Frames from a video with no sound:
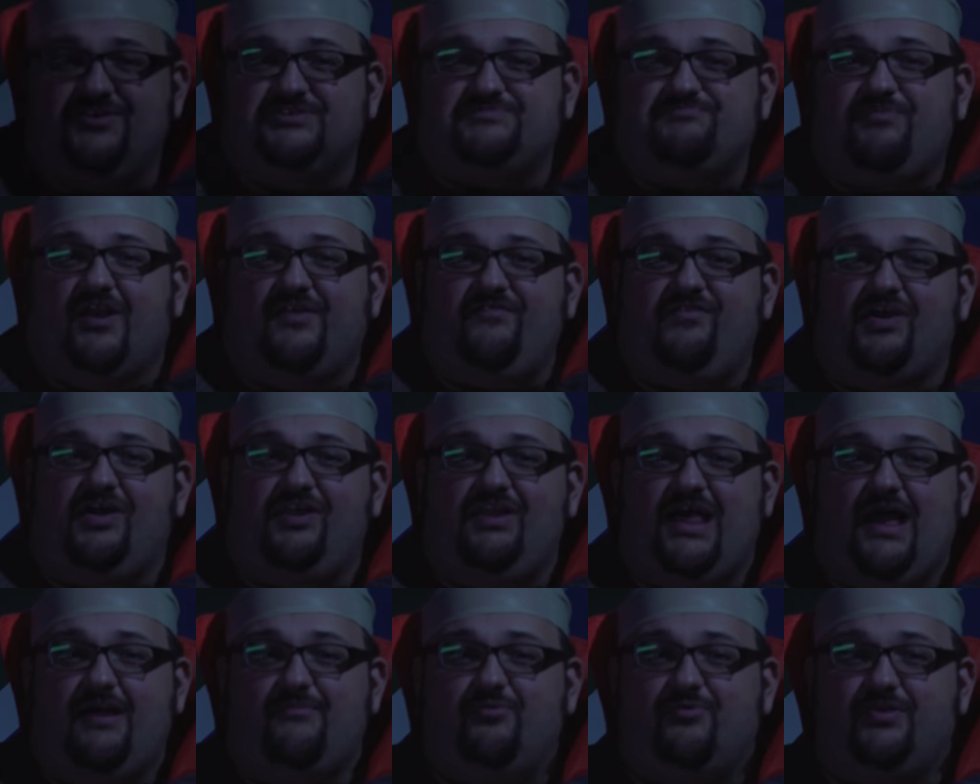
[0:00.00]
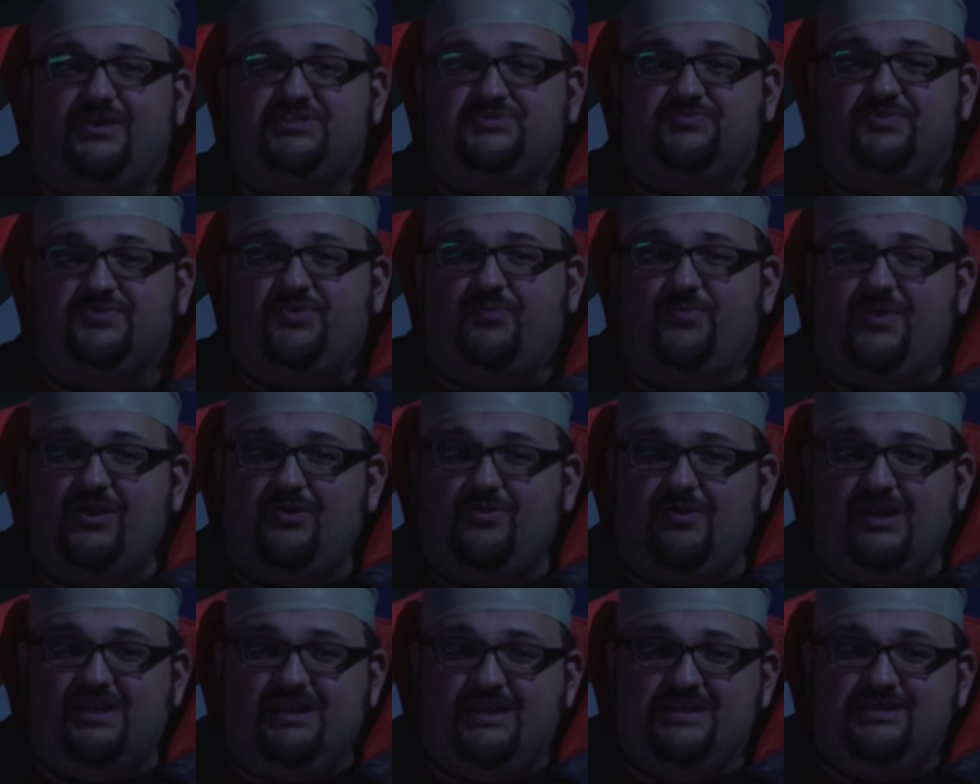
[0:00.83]
is part of a collaboration with the
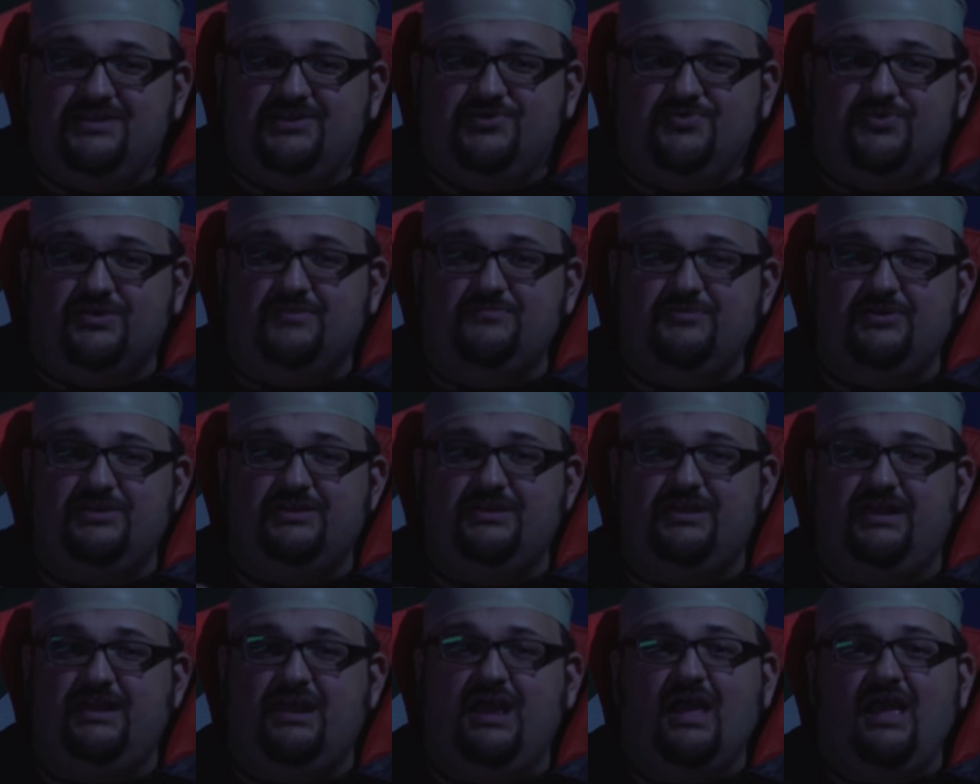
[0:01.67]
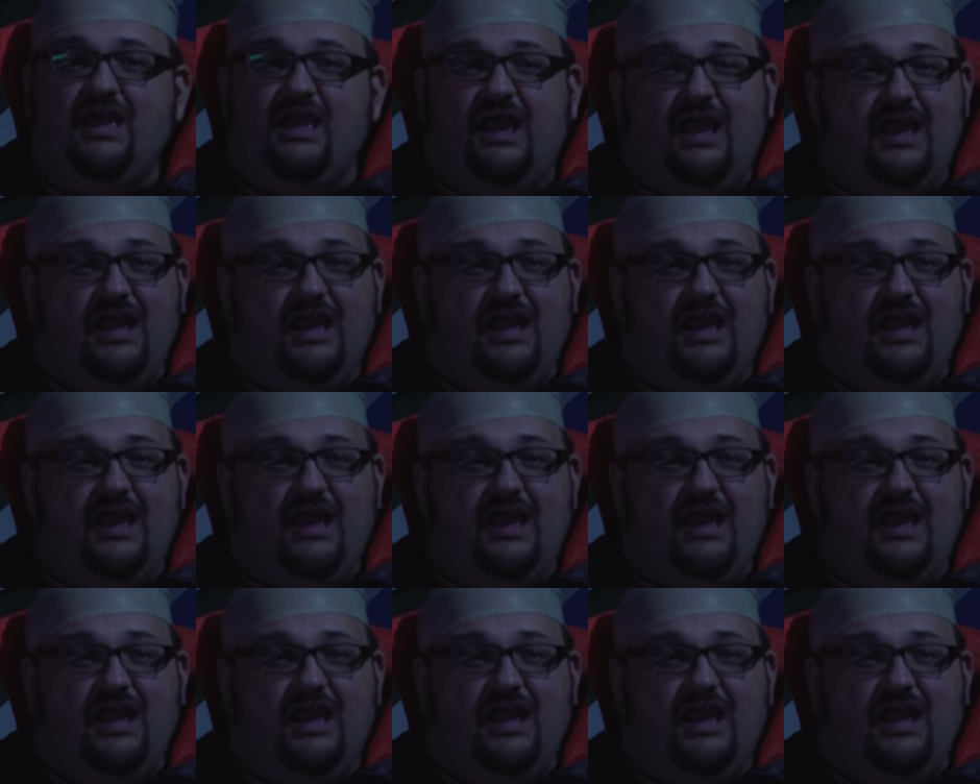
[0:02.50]
WeCreateEDU community.